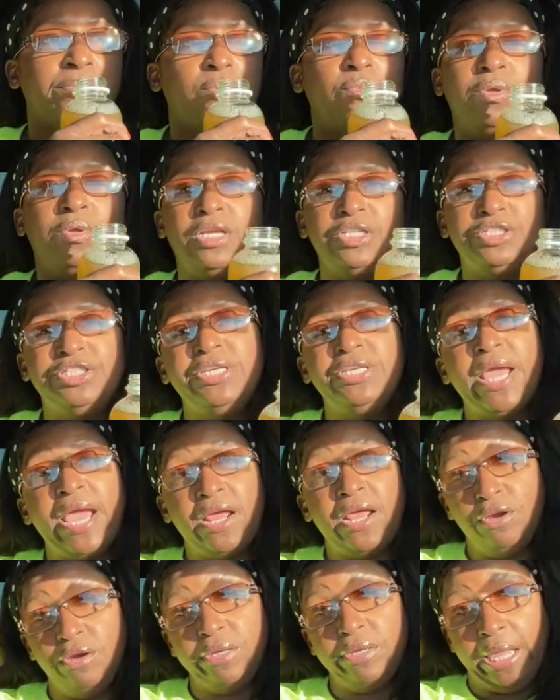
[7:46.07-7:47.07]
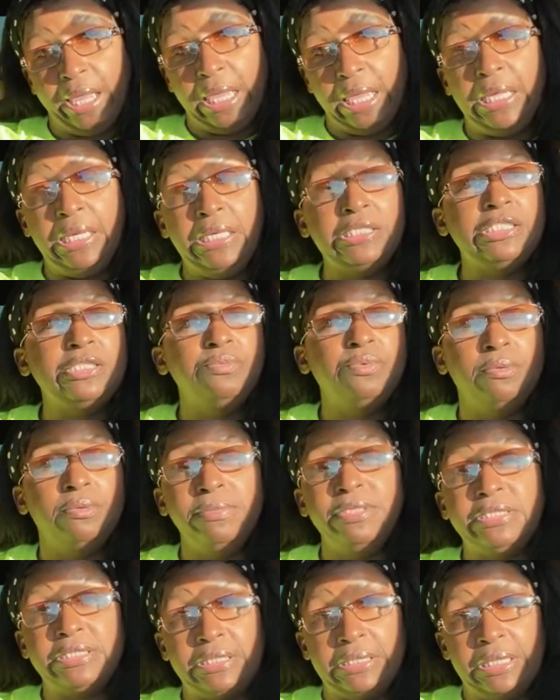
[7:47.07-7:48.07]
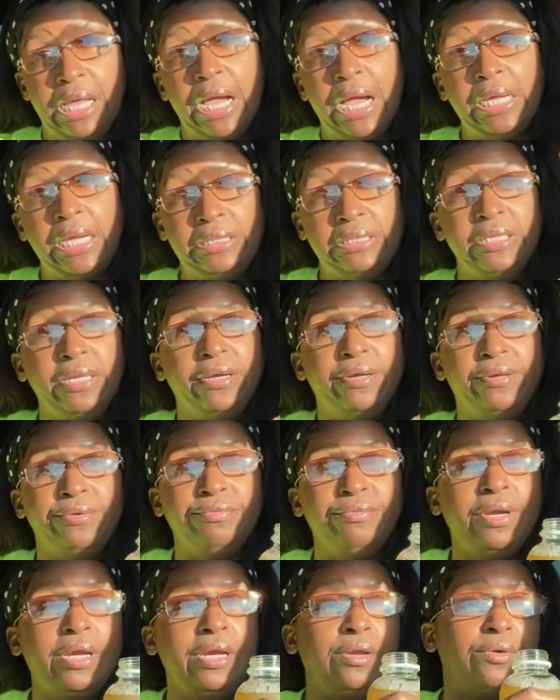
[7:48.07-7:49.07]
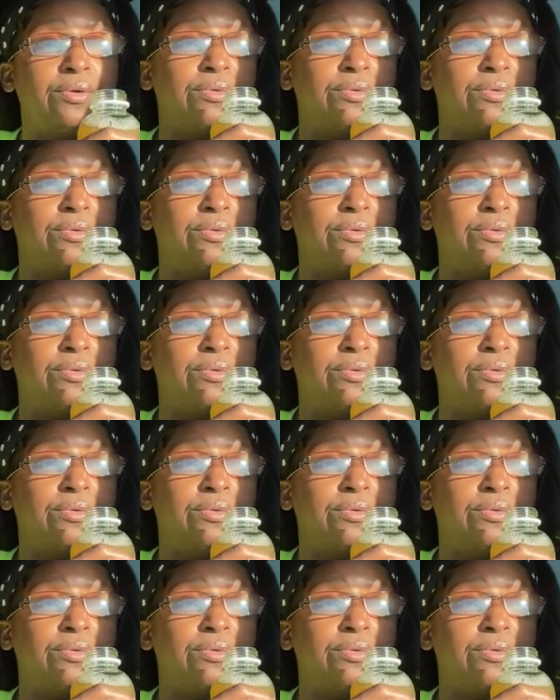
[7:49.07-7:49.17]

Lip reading: When she had her cane, she wouldn't been sliding down the rail.